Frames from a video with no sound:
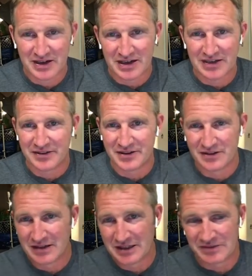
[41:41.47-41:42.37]
uh,
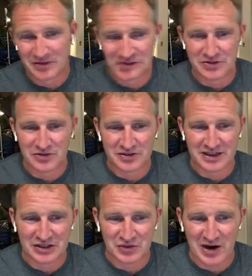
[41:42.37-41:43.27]
than even just using
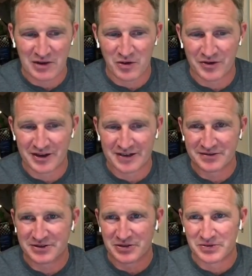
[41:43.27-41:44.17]
that drywall knife.
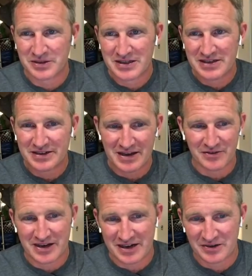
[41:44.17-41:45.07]
So
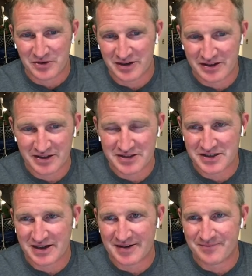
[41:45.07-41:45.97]
get, getting one of
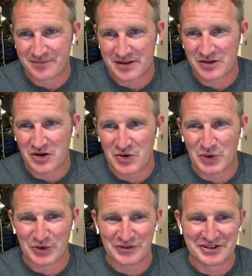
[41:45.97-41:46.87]
these, uh, you know,
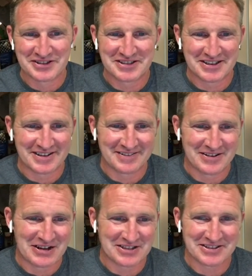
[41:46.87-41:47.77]
cordless uh,
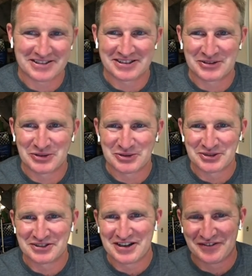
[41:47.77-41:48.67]
oscillating tools
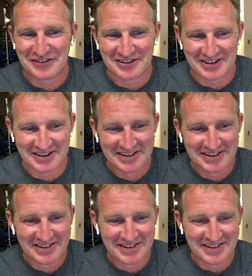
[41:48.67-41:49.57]
is definitely
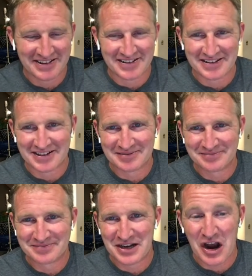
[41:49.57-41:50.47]
a, uh,
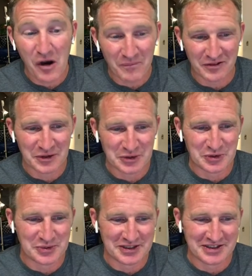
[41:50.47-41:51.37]
a helpful
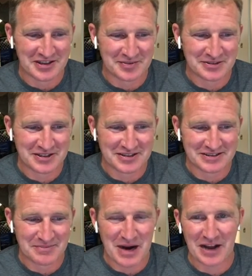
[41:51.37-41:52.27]
tool when it comes to,
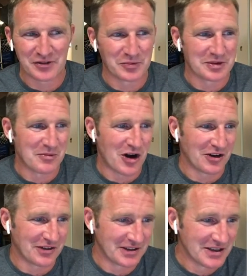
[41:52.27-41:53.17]
the bathroom
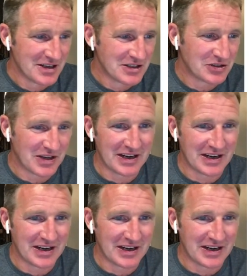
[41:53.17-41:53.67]
remodeling. So